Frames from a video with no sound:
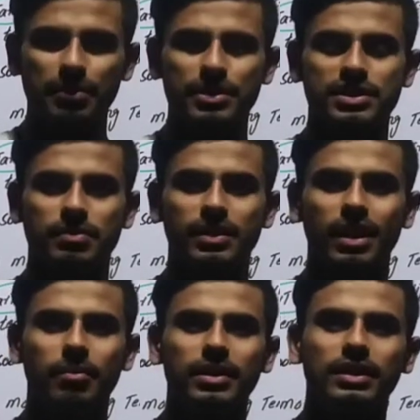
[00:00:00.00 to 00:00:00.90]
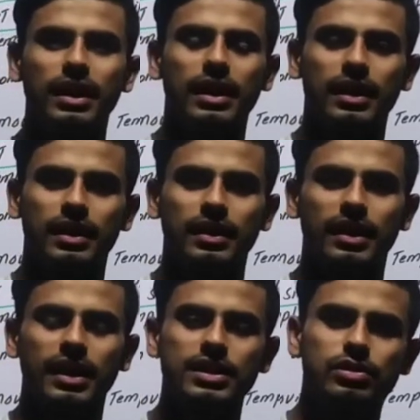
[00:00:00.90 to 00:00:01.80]
name is Jamil Ahmad and
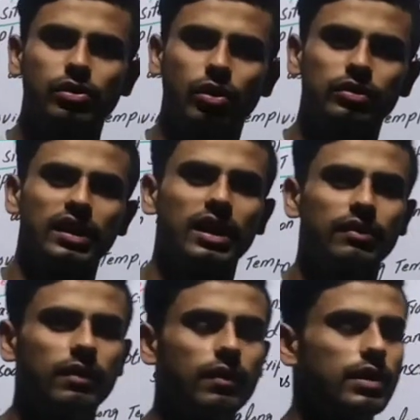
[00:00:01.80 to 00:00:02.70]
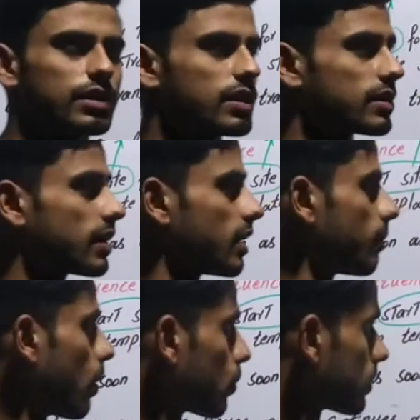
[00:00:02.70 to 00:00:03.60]
as you know that we were discussing
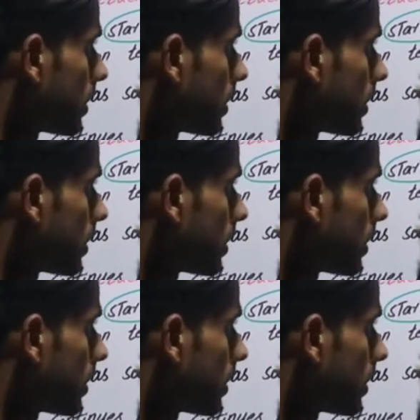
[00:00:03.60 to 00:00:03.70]
about